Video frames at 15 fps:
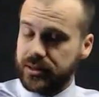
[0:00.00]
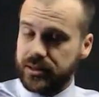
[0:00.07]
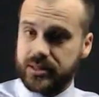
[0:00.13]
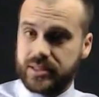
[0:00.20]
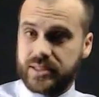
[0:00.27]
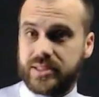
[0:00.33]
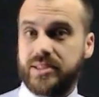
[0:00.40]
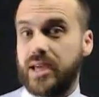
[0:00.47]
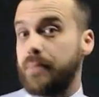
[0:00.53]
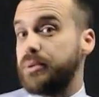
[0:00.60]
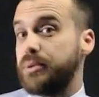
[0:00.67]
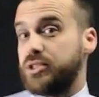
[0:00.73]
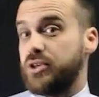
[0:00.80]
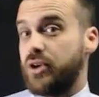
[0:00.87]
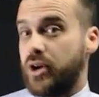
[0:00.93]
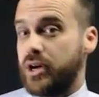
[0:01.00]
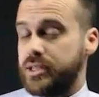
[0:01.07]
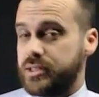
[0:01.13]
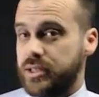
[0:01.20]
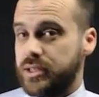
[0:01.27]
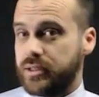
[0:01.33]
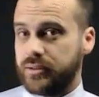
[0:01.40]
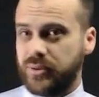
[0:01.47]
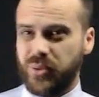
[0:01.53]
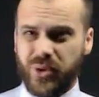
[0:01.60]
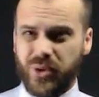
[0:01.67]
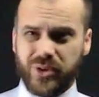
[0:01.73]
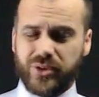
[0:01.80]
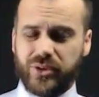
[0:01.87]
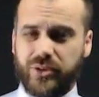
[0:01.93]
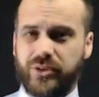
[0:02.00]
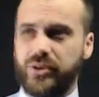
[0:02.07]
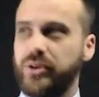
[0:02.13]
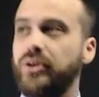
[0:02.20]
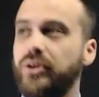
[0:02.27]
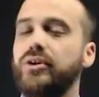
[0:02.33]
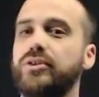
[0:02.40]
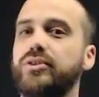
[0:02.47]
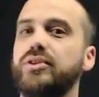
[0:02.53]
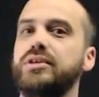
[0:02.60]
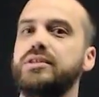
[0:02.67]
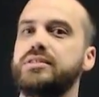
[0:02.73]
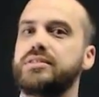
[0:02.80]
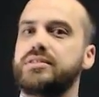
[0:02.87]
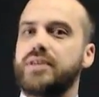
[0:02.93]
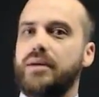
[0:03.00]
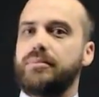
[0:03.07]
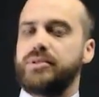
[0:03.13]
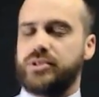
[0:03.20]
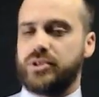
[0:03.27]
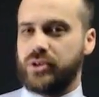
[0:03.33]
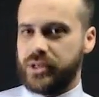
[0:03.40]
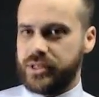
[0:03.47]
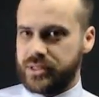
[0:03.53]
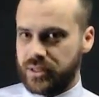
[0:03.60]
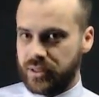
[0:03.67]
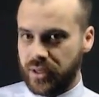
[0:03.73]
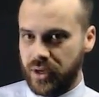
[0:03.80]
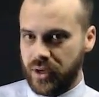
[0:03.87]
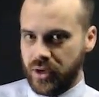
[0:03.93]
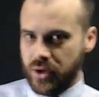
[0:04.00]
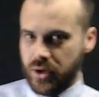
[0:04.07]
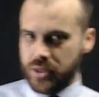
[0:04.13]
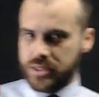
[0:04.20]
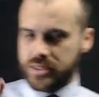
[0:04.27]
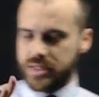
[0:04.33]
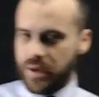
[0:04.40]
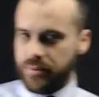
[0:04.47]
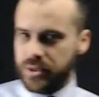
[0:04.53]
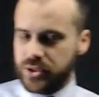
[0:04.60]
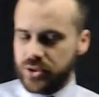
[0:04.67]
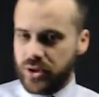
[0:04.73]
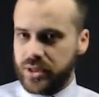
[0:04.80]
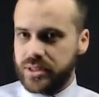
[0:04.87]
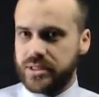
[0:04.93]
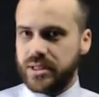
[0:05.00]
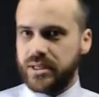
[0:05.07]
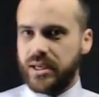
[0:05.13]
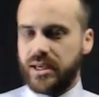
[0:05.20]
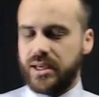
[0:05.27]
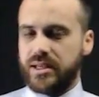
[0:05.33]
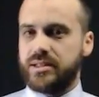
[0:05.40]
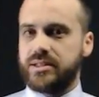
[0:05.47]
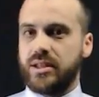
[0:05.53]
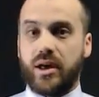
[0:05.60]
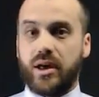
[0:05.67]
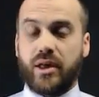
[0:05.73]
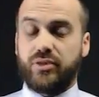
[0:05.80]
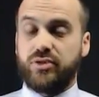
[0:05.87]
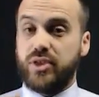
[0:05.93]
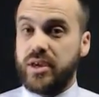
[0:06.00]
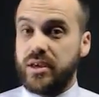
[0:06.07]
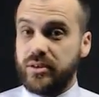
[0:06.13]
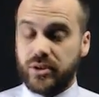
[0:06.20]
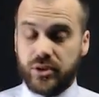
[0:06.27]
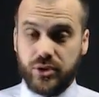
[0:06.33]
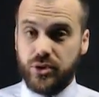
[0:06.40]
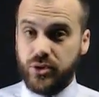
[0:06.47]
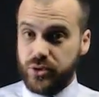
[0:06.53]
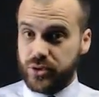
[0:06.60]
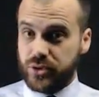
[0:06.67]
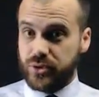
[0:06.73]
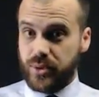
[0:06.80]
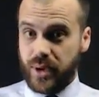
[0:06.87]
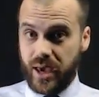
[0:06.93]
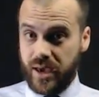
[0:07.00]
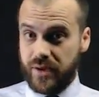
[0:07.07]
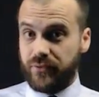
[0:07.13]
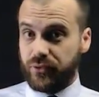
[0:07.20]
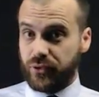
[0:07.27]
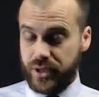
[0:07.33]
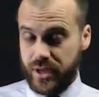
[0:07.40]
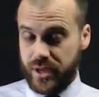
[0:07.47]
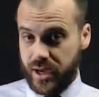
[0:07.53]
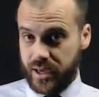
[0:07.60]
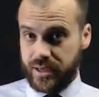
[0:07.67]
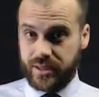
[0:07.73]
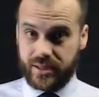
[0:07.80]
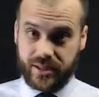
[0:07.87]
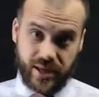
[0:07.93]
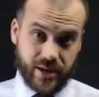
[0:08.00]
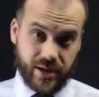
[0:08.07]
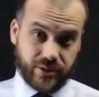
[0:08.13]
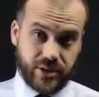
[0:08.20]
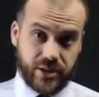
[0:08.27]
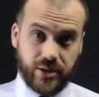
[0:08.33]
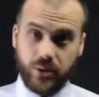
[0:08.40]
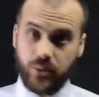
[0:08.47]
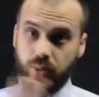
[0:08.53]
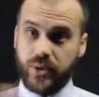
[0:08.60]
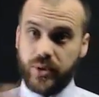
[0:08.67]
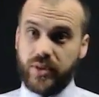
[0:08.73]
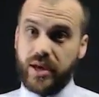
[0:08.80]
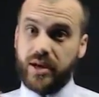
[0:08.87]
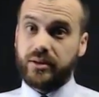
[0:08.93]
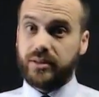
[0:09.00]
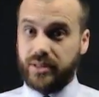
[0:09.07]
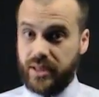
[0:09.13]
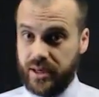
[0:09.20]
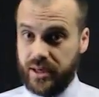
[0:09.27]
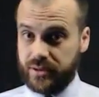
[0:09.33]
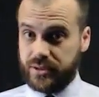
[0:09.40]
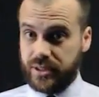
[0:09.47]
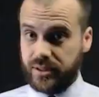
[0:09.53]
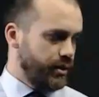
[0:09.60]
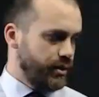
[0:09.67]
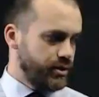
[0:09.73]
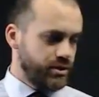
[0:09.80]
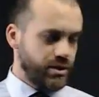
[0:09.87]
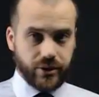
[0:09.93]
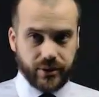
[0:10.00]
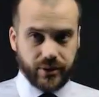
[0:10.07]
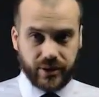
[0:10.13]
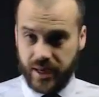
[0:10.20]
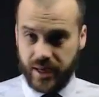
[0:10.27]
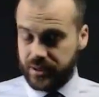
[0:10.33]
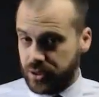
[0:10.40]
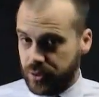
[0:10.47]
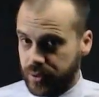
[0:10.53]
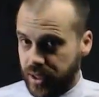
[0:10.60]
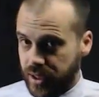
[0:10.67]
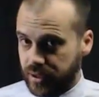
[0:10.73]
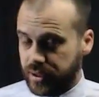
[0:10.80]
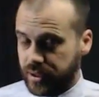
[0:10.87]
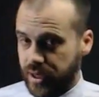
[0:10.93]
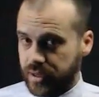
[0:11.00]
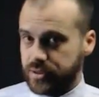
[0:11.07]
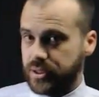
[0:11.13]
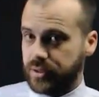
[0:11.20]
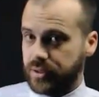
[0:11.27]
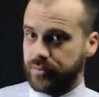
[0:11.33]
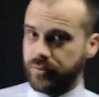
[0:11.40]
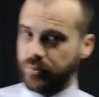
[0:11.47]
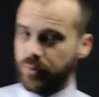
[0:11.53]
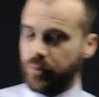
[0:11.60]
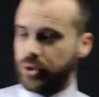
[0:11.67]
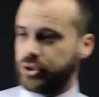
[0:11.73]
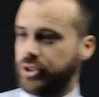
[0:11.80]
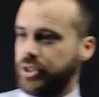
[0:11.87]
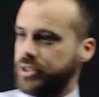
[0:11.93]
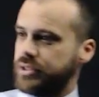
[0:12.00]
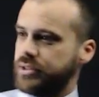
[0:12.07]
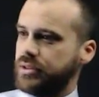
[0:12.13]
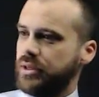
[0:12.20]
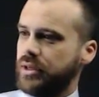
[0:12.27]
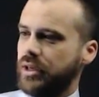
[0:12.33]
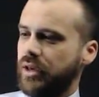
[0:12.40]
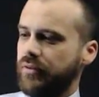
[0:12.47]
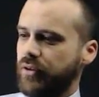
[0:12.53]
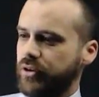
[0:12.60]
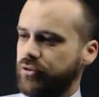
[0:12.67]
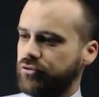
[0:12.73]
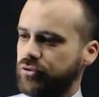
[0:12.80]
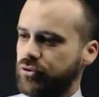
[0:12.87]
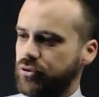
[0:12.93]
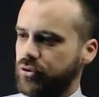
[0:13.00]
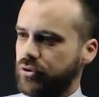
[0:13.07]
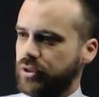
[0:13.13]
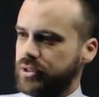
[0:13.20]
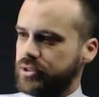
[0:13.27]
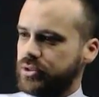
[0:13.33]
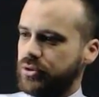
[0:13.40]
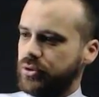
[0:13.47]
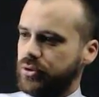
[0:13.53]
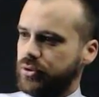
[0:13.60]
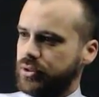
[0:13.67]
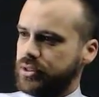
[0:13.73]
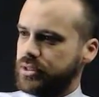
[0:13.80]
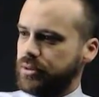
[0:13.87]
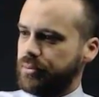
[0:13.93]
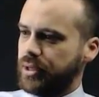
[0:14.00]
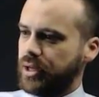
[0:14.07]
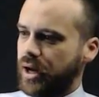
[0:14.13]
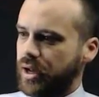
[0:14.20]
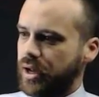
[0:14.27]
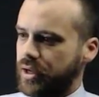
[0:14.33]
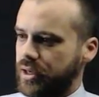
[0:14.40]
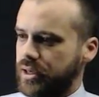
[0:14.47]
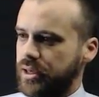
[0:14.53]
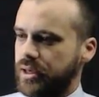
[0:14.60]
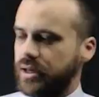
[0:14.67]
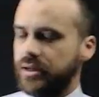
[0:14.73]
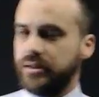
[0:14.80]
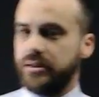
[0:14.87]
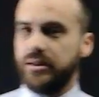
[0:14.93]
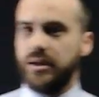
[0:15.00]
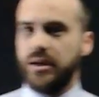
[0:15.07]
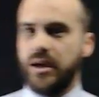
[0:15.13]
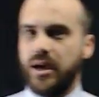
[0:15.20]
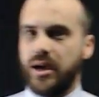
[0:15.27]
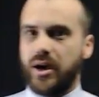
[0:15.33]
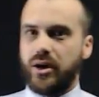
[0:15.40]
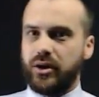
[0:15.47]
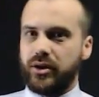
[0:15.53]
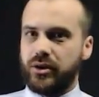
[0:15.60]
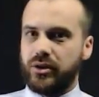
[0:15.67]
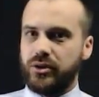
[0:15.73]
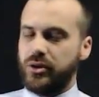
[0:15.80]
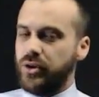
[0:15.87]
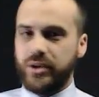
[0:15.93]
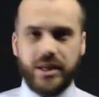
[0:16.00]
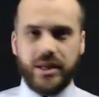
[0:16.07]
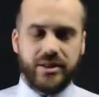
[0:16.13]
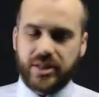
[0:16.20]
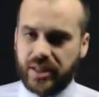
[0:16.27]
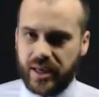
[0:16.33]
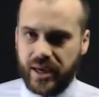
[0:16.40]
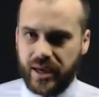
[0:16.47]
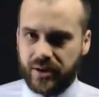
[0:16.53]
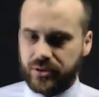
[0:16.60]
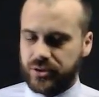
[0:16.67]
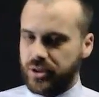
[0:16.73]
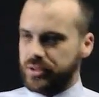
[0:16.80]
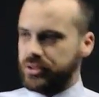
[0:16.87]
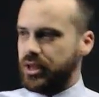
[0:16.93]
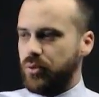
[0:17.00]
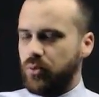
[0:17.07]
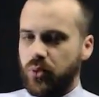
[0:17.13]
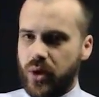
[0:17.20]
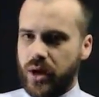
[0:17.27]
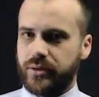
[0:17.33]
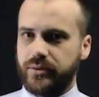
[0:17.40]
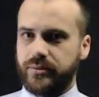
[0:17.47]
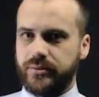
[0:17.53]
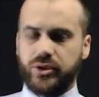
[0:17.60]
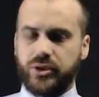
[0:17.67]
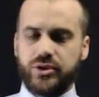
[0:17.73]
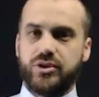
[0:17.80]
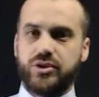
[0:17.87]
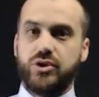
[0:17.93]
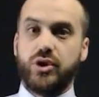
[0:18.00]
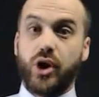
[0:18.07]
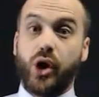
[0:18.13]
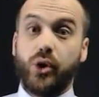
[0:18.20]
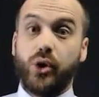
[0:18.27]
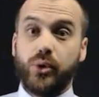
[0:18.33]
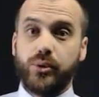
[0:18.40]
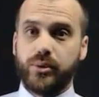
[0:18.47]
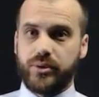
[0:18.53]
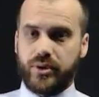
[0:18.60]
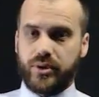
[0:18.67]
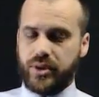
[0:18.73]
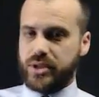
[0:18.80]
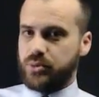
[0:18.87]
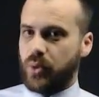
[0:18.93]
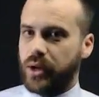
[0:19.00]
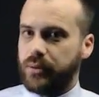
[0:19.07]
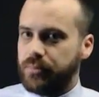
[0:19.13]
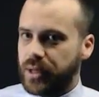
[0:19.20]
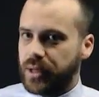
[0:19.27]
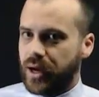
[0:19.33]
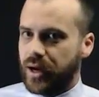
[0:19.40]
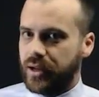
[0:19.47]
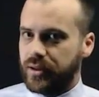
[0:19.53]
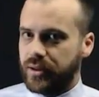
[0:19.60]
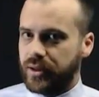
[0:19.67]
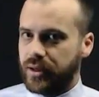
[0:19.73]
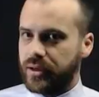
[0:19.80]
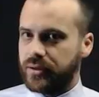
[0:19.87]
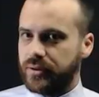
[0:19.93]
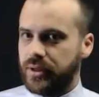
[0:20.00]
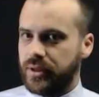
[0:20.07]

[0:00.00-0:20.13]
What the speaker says: Subitizing. What on earth is subitizing? Subitizing is a thing that you do every day. Counting without counting. So, counting without counting. Watch this. If I draw, let's call this a banana here. You don't need to count. You don't say one. You just know that there's one banana there.